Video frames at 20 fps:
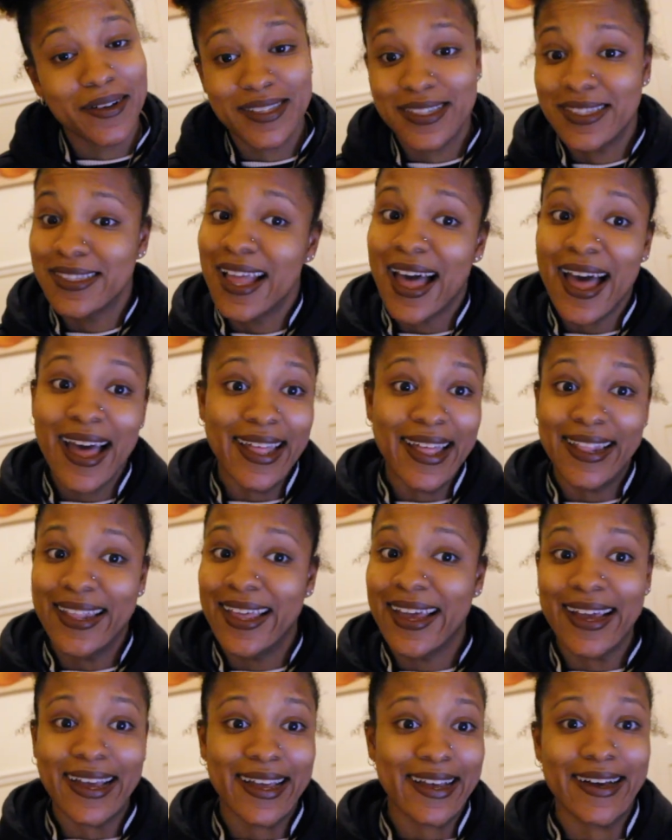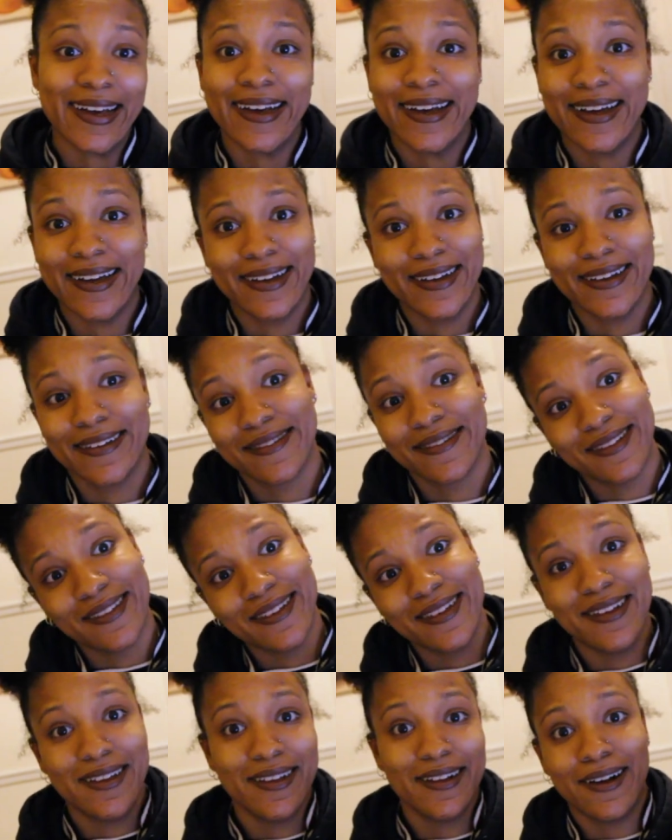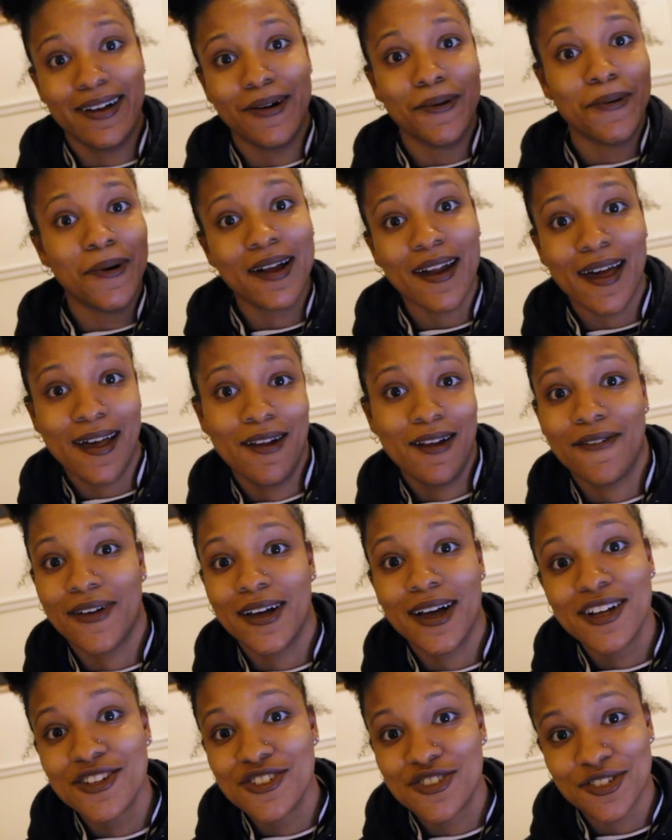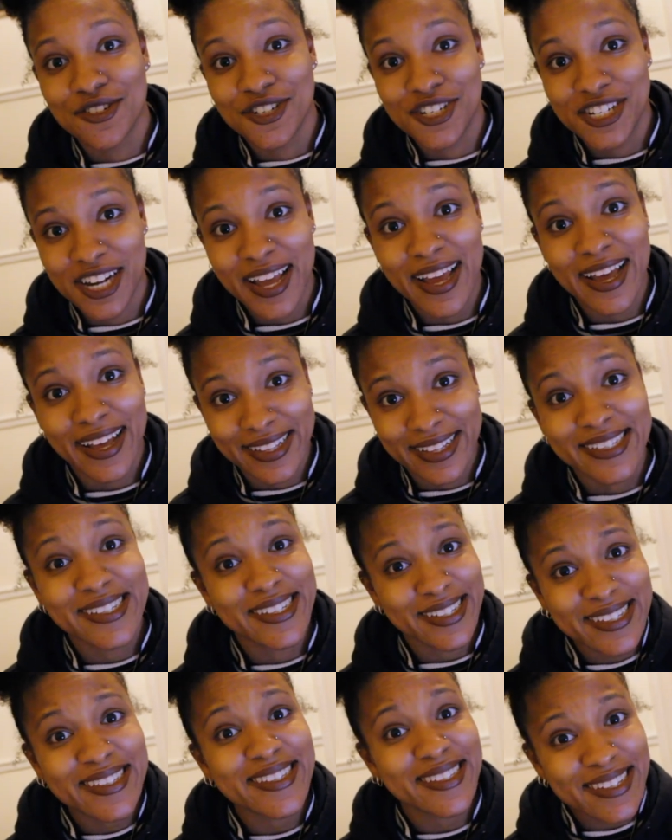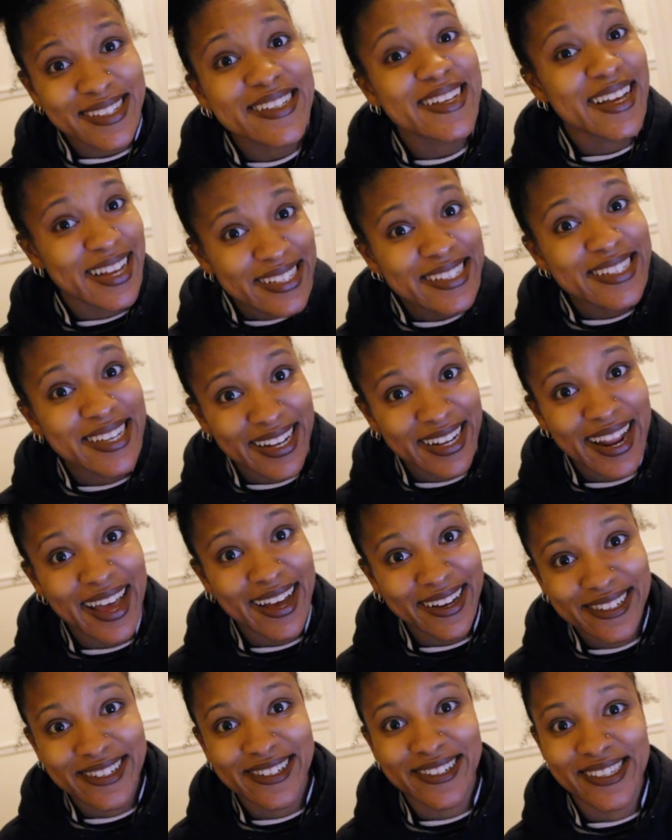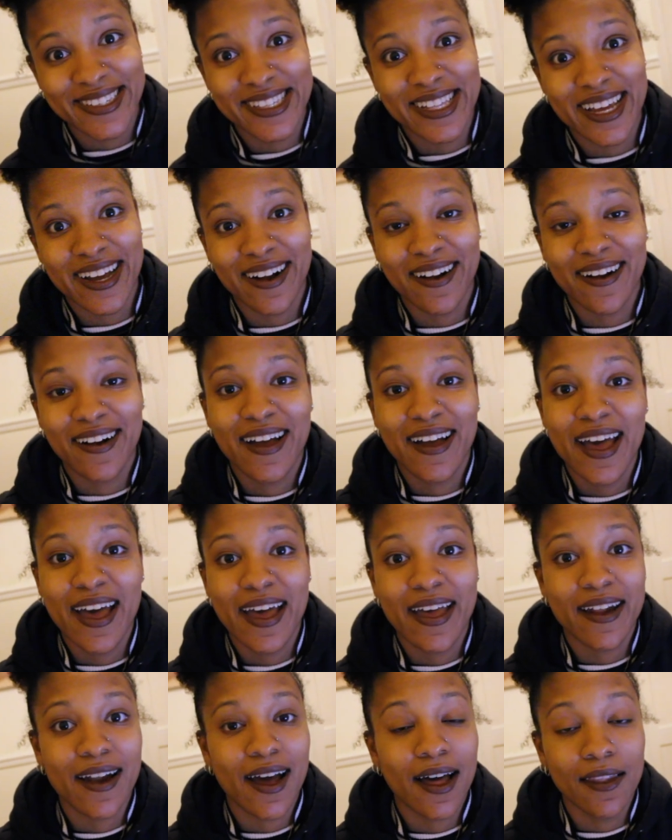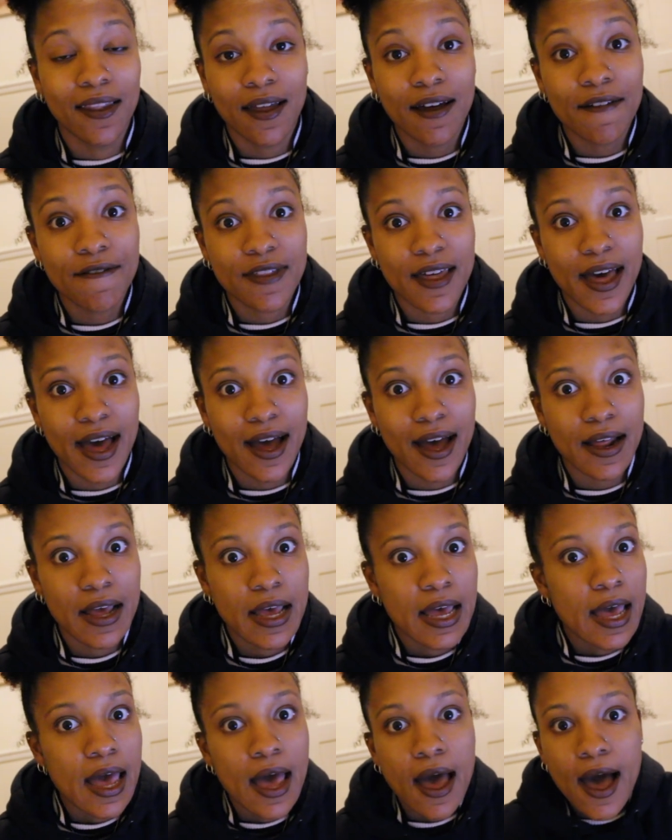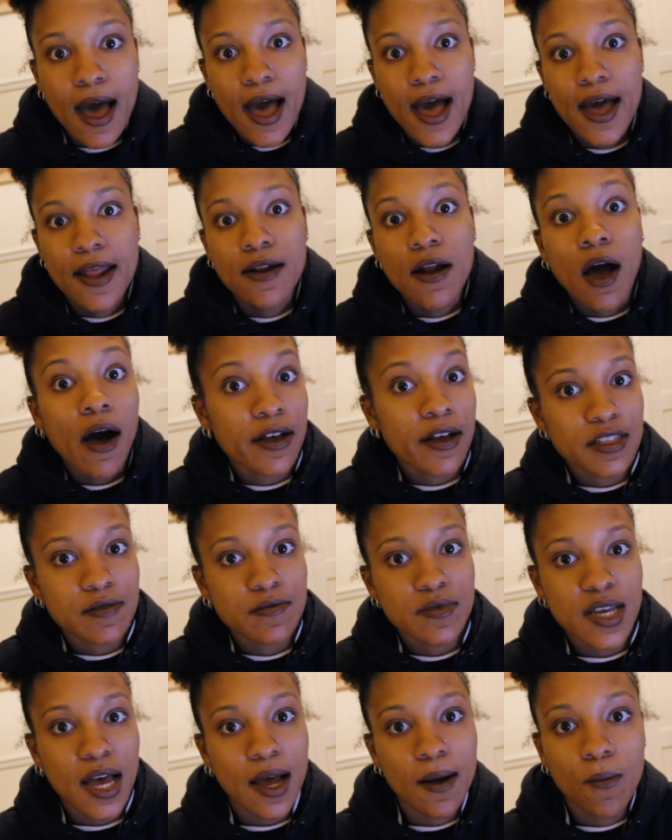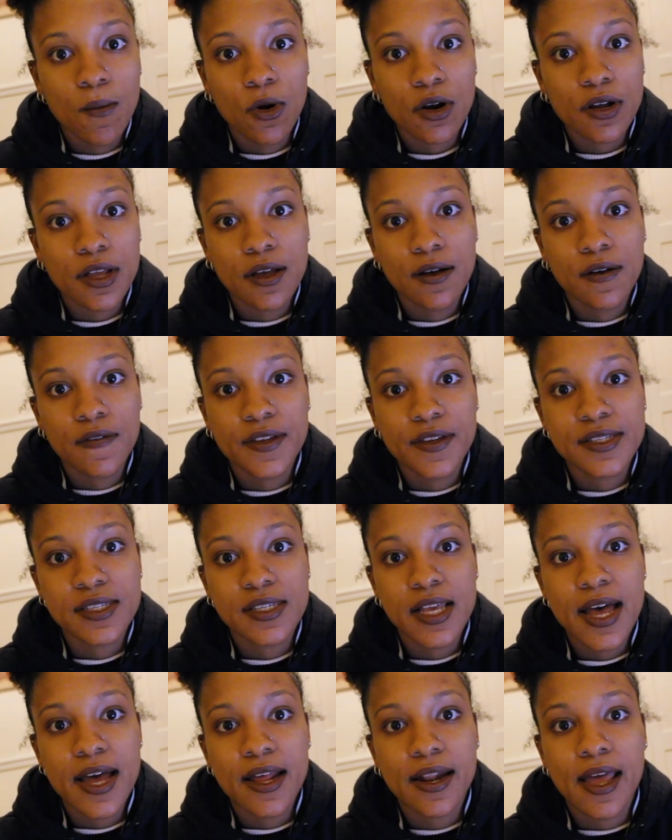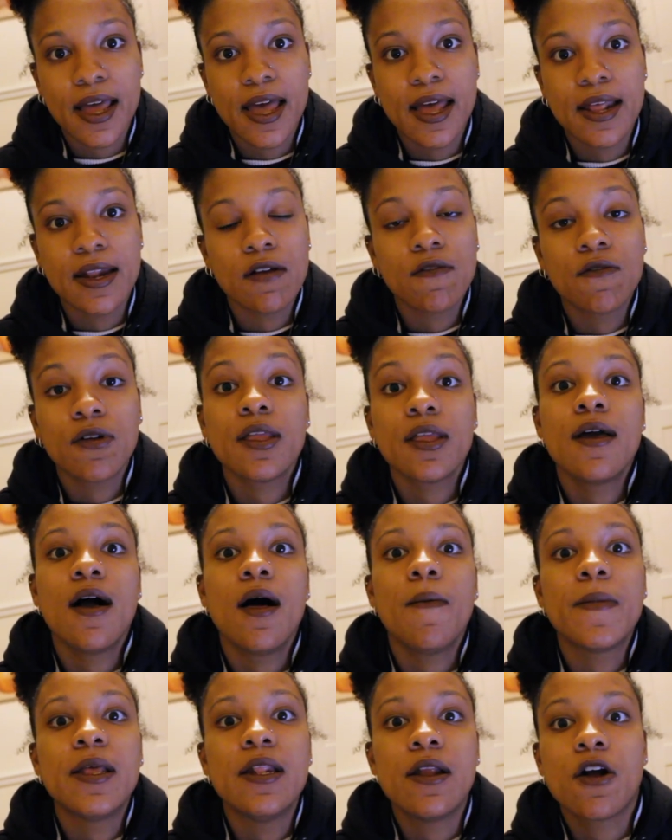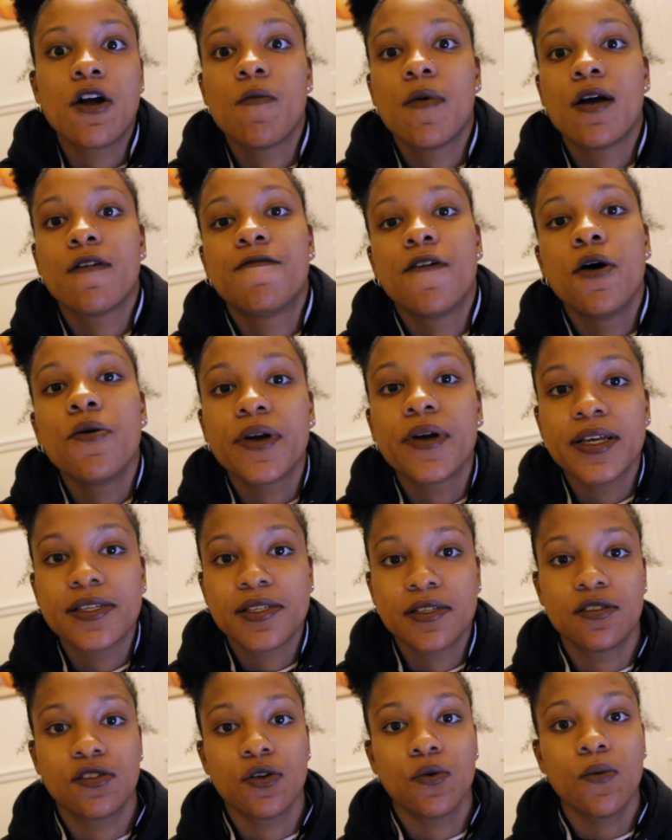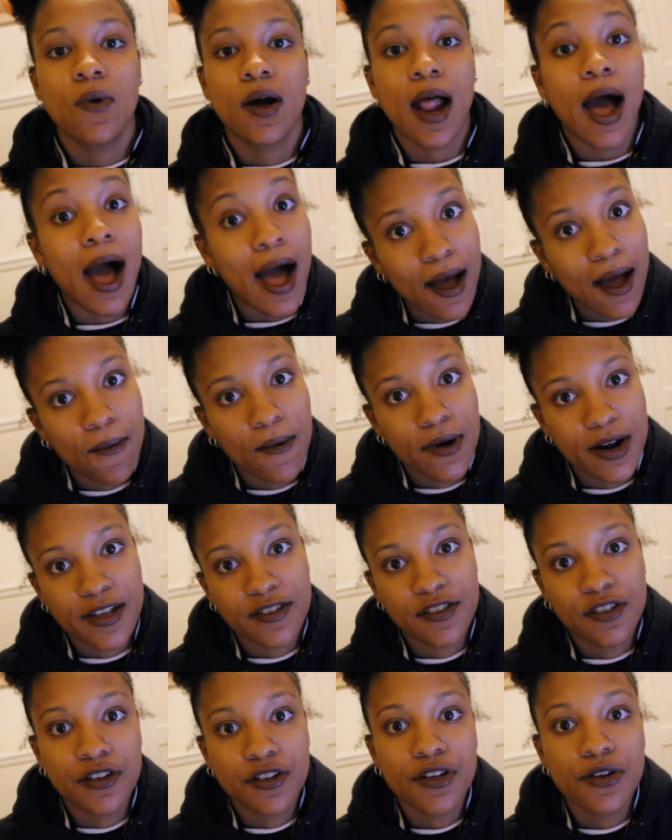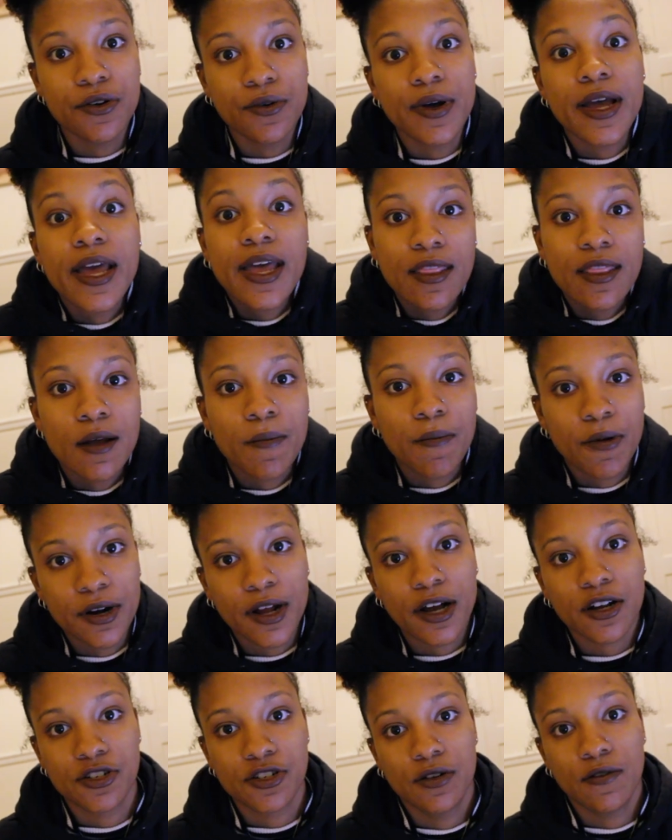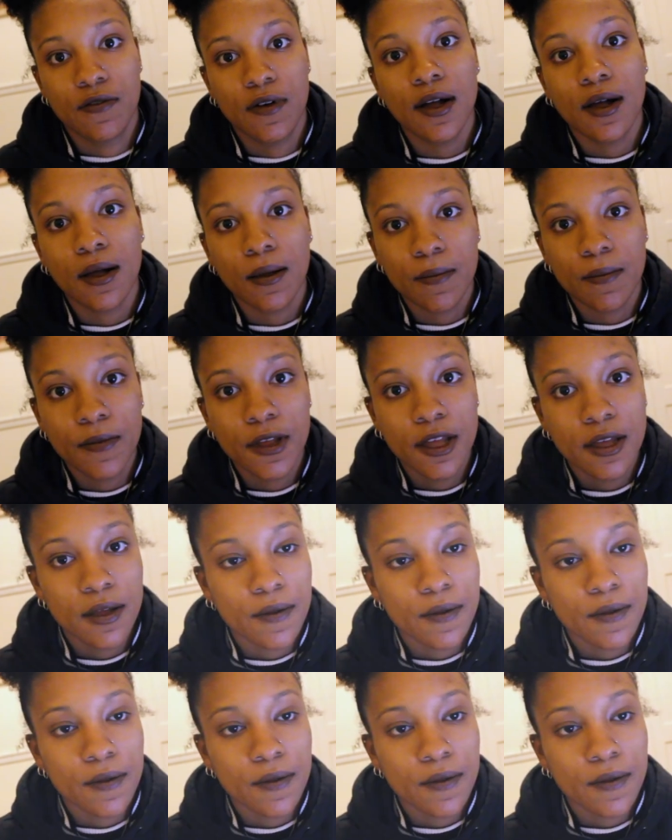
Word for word: it's not like a, you know, one out of a hundred chance. It's, it's connections there and I love that. I had an awesome time working on the set and it really helped me narrow my focus into what I wanted to do in the production realm.